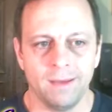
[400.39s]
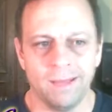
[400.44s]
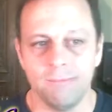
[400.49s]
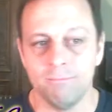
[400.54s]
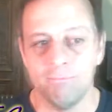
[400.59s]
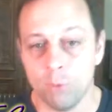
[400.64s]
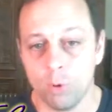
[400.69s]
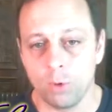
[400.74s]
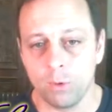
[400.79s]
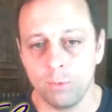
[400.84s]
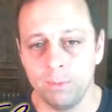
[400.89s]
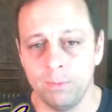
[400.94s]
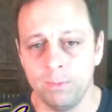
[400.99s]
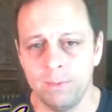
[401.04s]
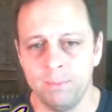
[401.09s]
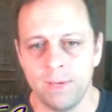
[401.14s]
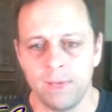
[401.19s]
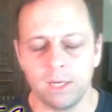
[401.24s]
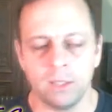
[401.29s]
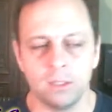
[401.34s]
More would be
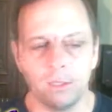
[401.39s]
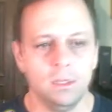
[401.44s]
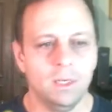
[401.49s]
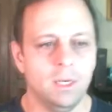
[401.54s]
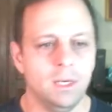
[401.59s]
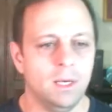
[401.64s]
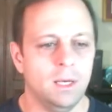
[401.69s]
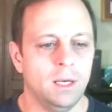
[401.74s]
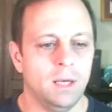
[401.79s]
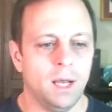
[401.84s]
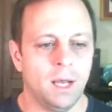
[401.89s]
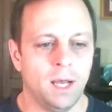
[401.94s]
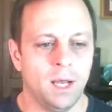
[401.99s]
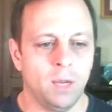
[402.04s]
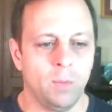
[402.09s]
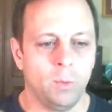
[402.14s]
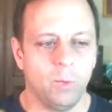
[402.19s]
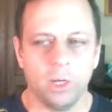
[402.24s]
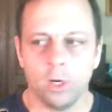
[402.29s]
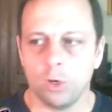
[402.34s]
better.
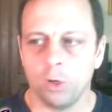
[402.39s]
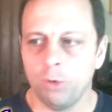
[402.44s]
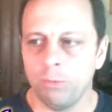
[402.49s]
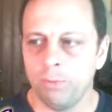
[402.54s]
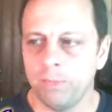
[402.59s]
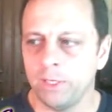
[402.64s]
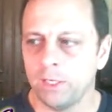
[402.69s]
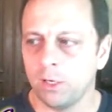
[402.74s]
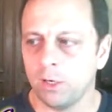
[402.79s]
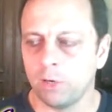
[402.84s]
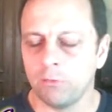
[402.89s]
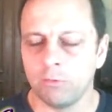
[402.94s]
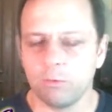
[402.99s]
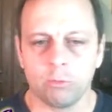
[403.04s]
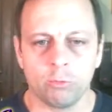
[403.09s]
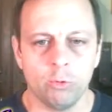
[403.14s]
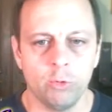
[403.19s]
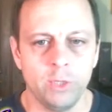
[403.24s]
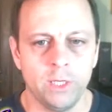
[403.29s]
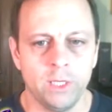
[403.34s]
We are opening our
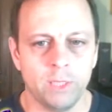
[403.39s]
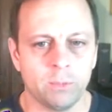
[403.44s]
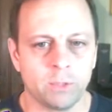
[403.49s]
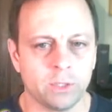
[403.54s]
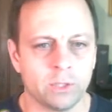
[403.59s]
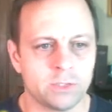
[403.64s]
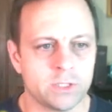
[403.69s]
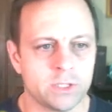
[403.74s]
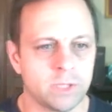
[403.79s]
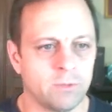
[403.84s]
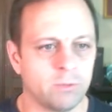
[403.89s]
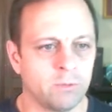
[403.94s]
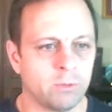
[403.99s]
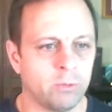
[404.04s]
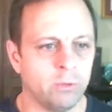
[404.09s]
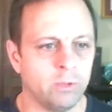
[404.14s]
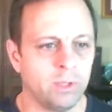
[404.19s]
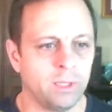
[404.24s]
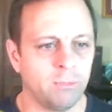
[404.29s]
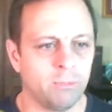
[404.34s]
recruiting. We're going to start
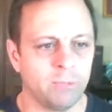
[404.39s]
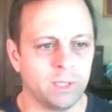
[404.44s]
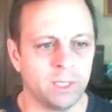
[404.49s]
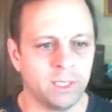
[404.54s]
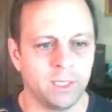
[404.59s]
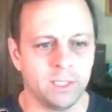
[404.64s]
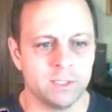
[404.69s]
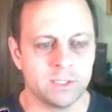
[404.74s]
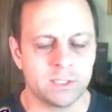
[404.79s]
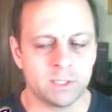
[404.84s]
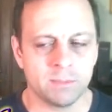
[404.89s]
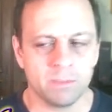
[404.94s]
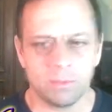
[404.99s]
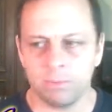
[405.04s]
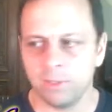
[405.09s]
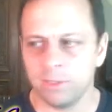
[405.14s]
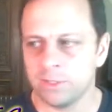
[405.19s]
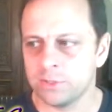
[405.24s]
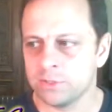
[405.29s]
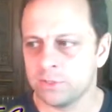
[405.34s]
recruiting and bringing in some of the
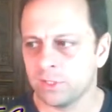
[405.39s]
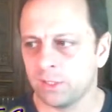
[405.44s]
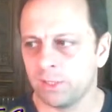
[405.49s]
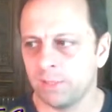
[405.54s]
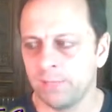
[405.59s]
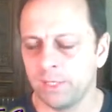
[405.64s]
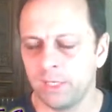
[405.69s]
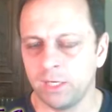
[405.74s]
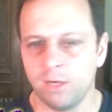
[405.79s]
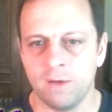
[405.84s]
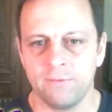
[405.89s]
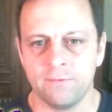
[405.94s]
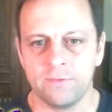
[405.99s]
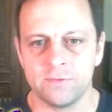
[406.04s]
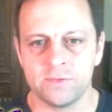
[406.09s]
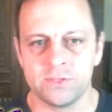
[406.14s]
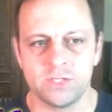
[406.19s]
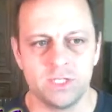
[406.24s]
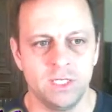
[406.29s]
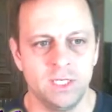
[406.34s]
players that are coming in off of
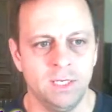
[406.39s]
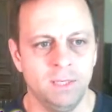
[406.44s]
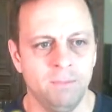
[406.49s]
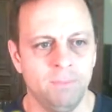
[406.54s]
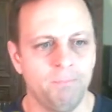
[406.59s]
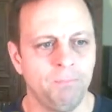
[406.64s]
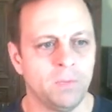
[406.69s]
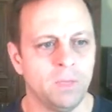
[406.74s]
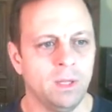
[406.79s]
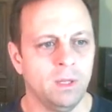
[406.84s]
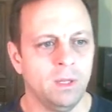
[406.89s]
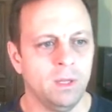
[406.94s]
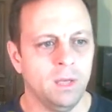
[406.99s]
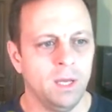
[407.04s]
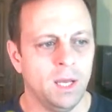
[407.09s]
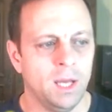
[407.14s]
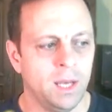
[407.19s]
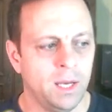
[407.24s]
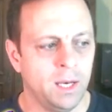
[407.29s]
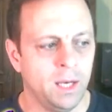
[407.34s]
Steam
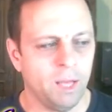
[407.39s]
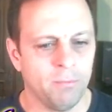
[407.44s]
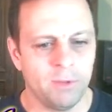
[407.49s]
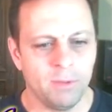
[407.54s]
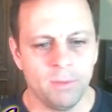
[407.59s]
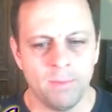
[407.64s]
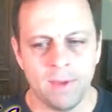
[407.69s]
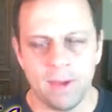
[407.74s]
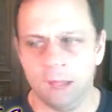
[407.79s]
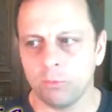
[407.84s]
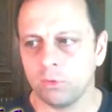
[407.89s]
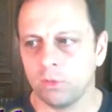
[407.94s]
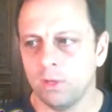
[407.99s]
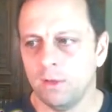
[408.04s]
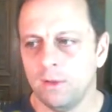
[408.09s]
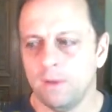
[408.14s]
and help them out.